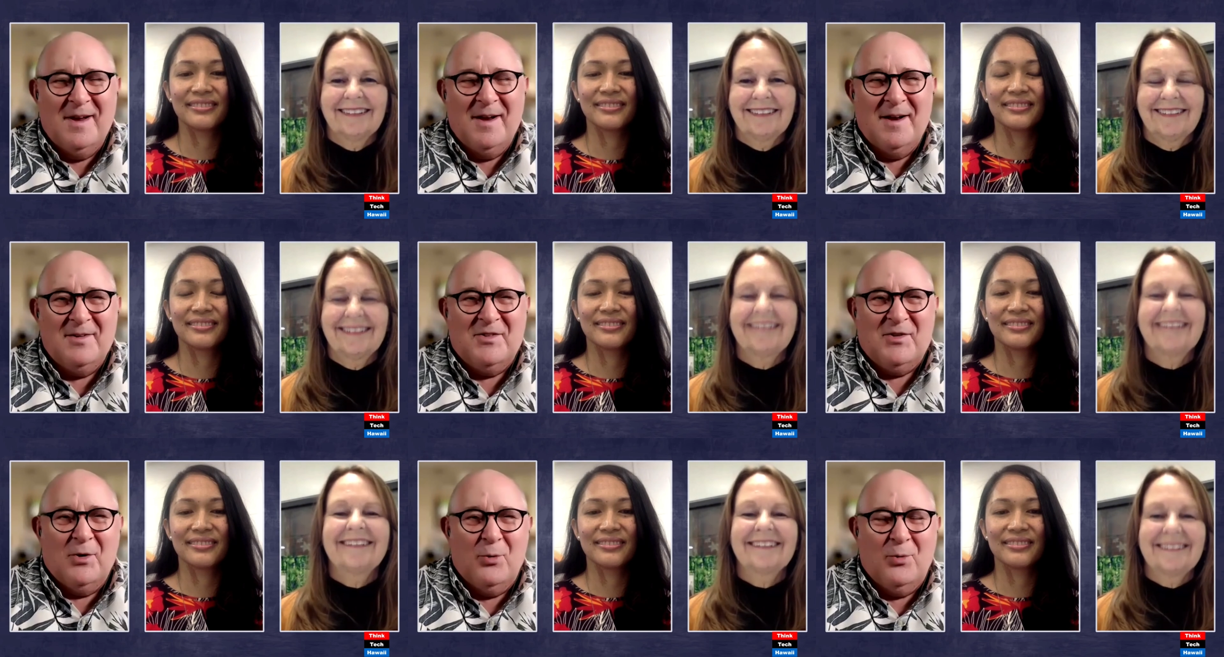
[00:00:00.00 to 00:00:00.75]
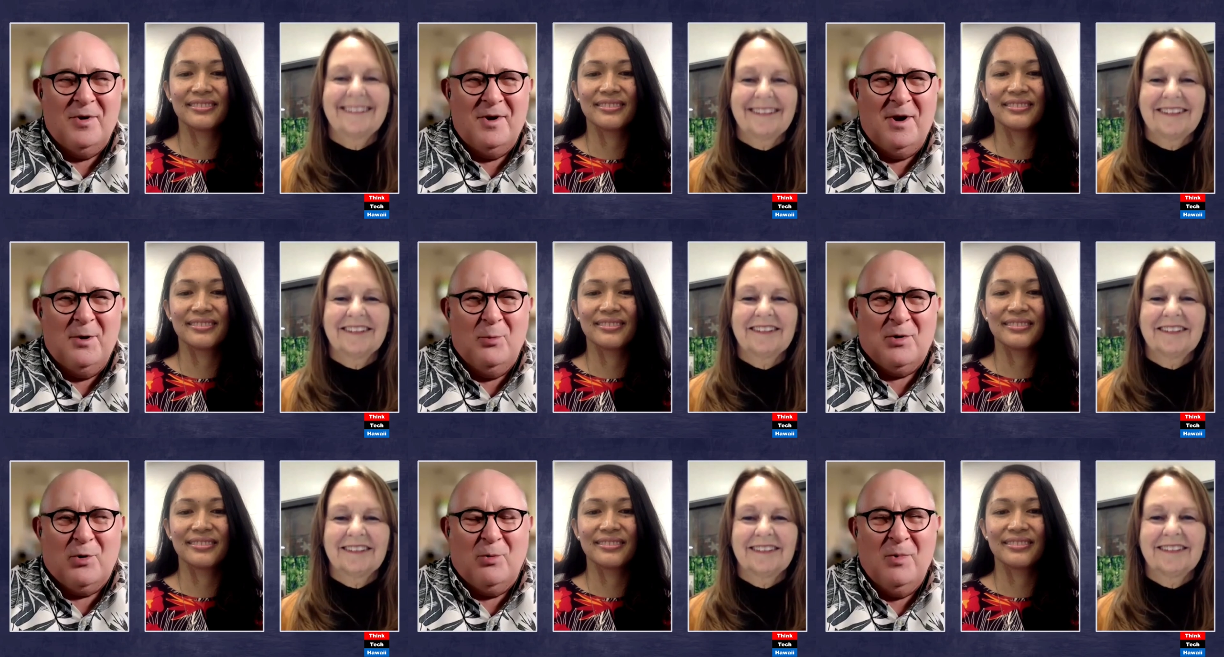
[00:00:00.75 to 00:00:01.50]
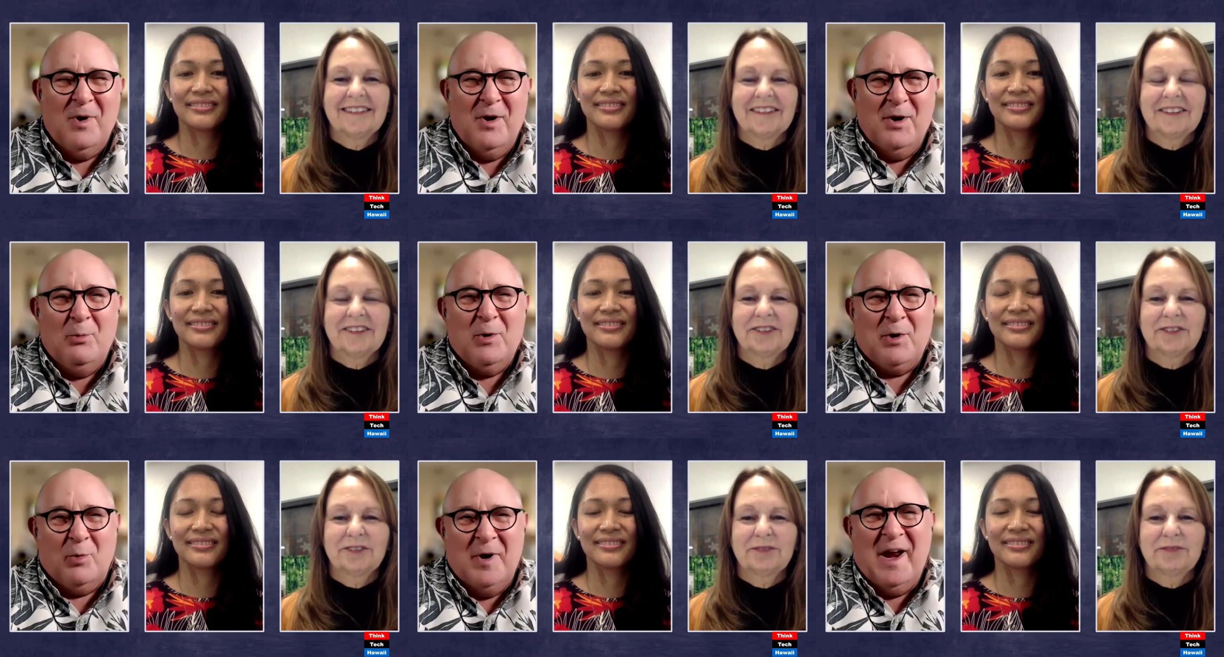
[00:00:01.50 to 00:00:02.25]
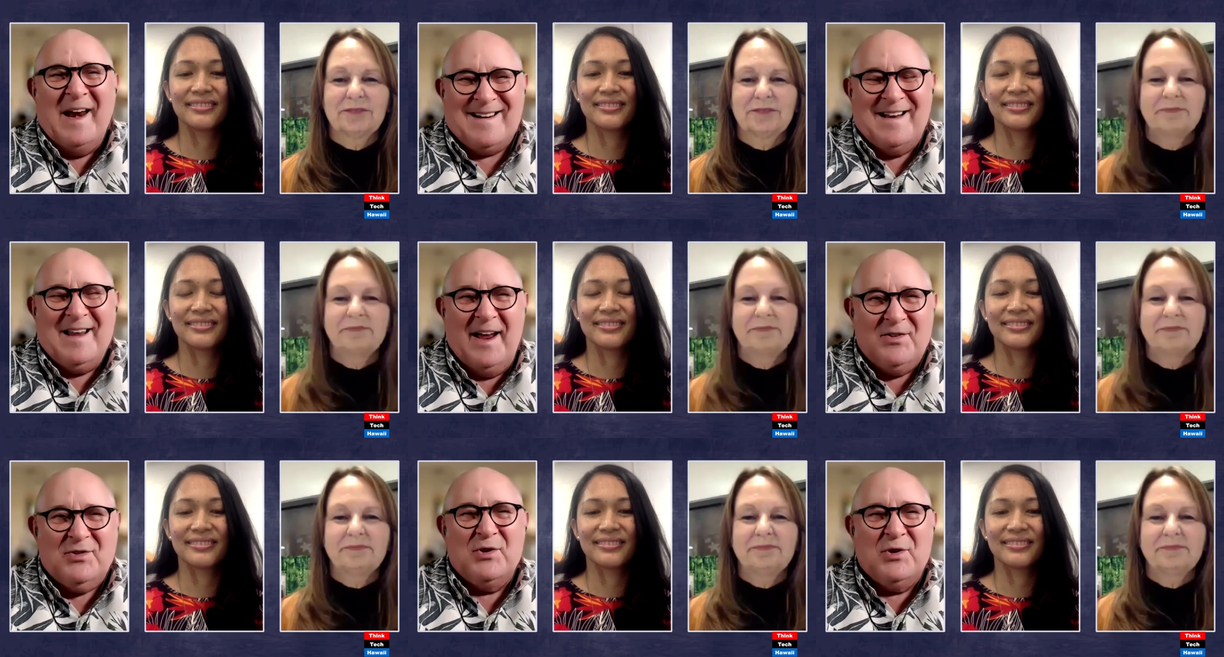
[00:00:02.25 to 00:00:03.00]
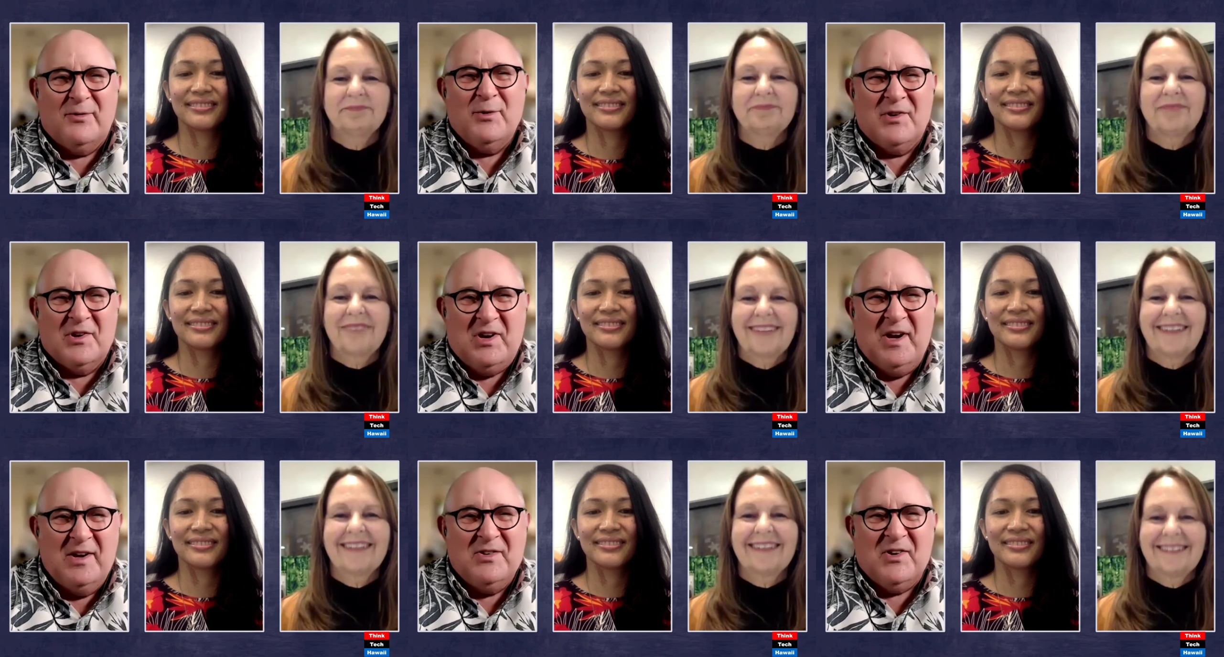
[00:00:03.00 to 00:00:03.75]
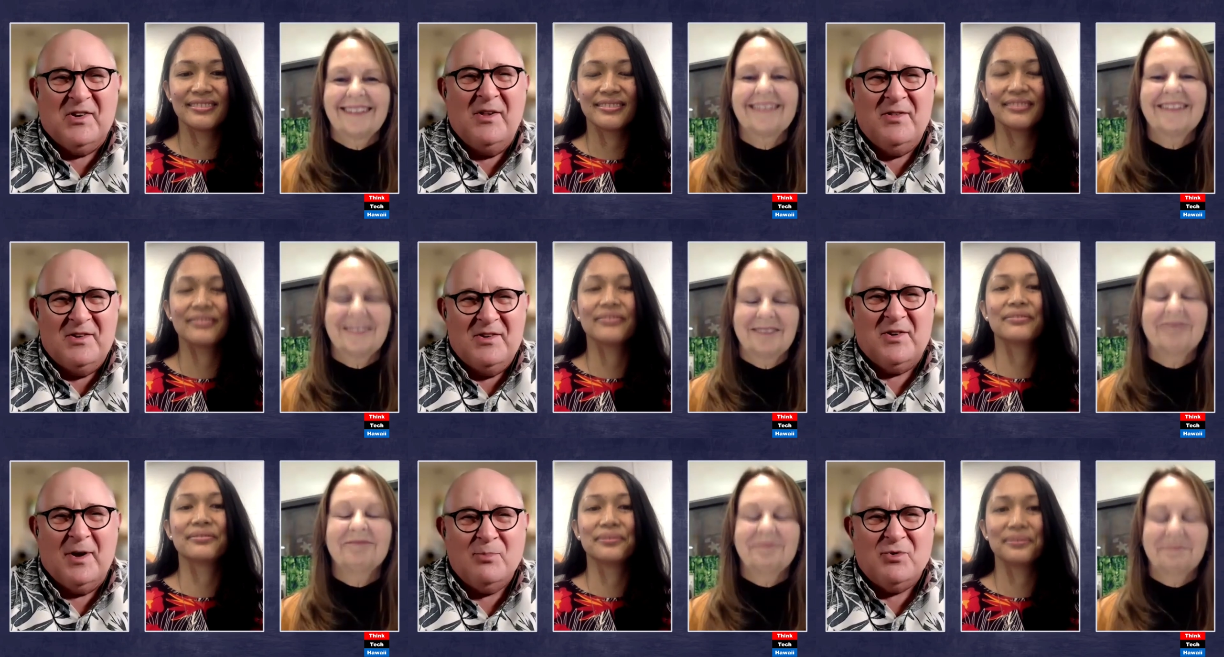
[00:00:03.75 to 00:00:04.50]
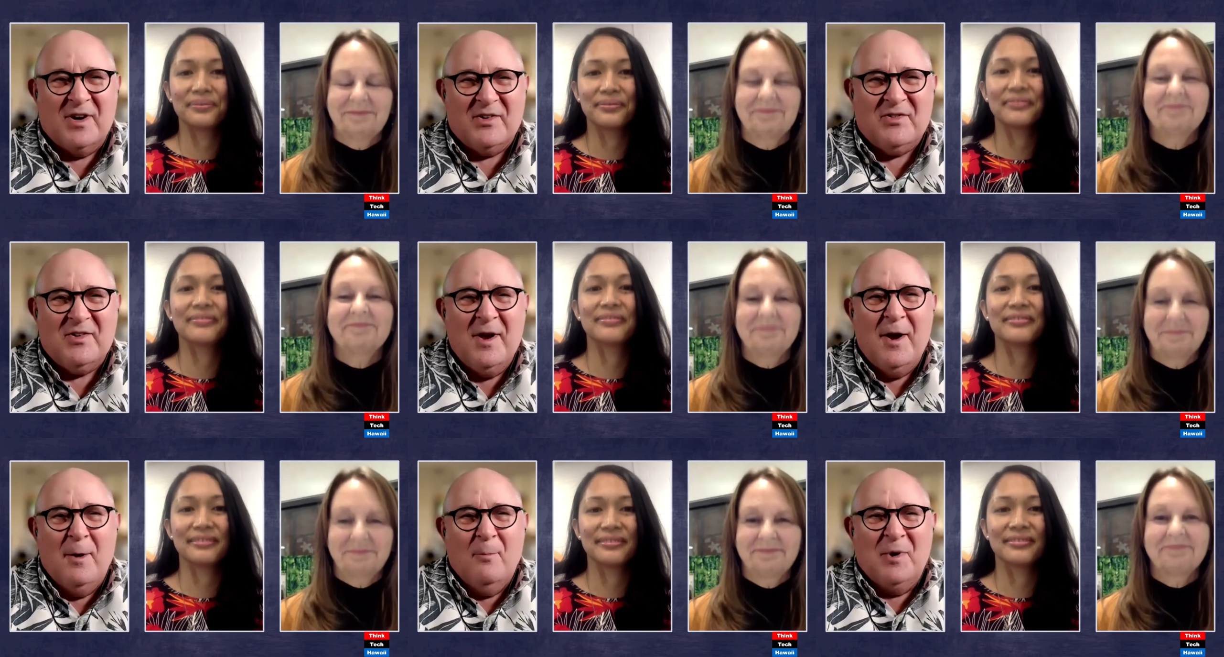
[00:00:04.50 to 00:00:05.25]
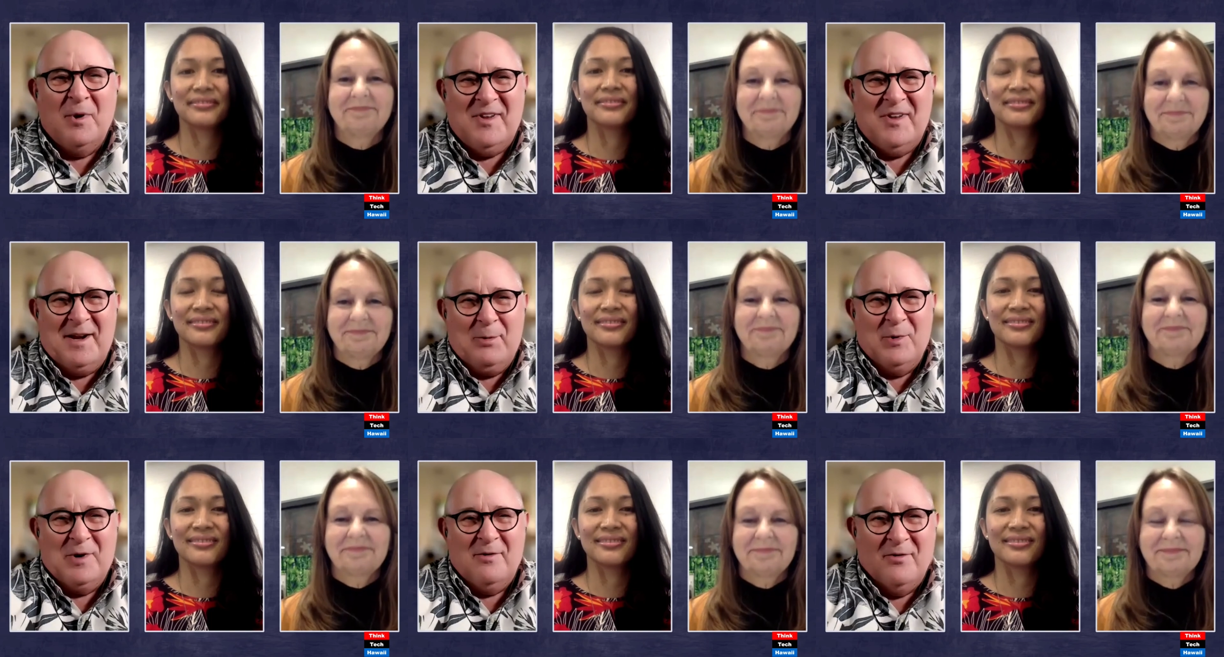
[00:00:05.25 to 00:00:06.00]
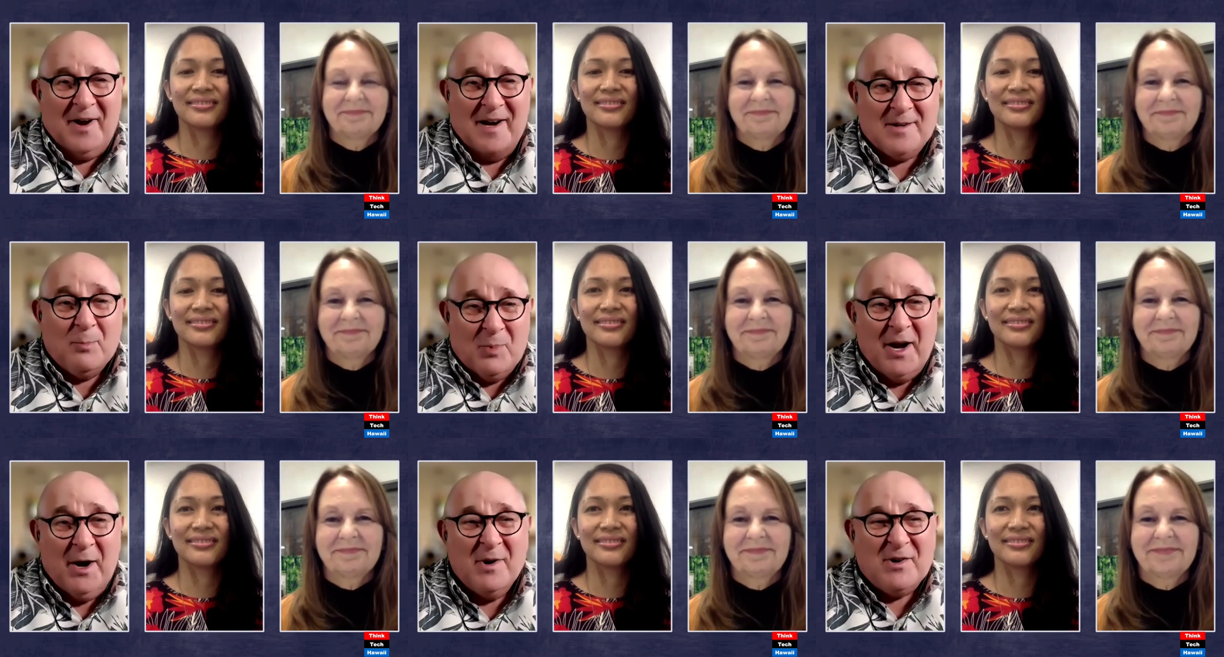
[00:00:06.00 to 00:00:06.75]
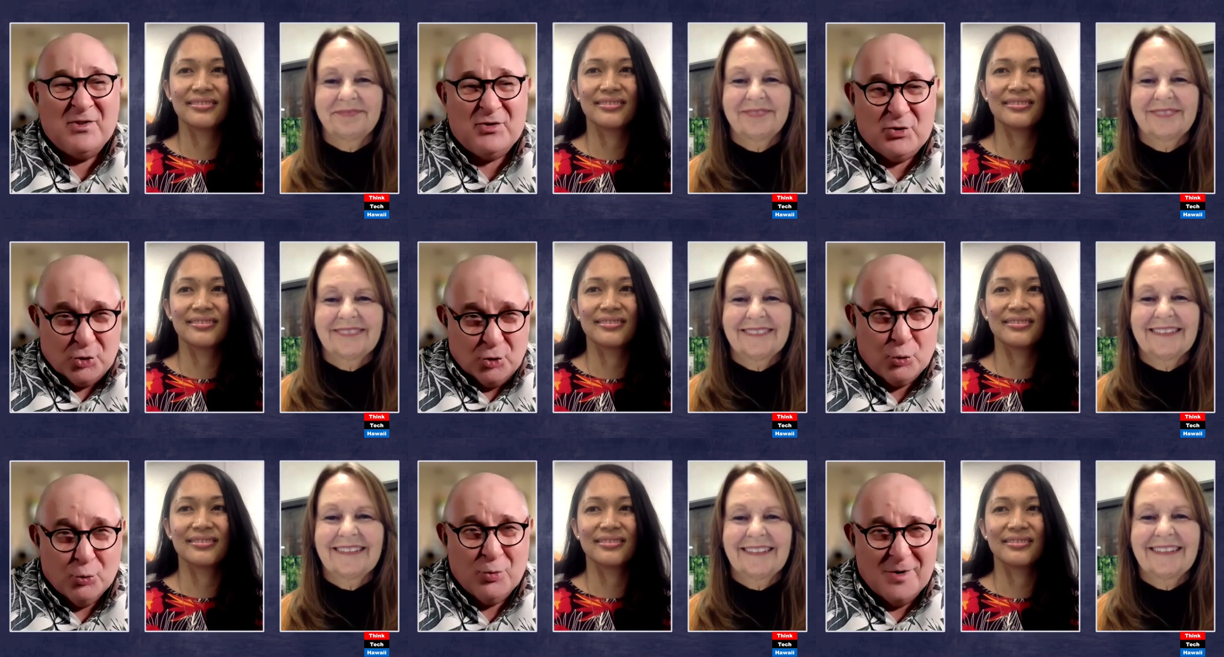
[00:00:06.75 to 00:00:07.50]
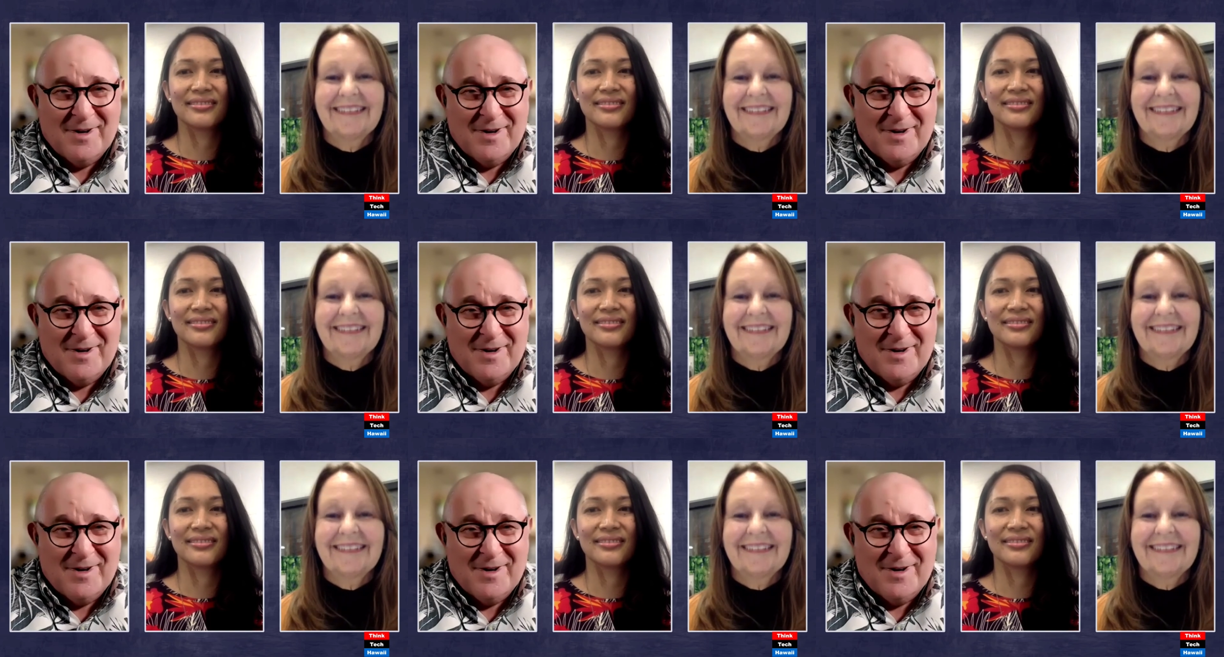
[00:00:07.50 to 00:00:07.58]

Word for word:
Speaker 1: And so he would, he would create classes for the kids on these mm-hmm. subjects, but then he would invite the parents too.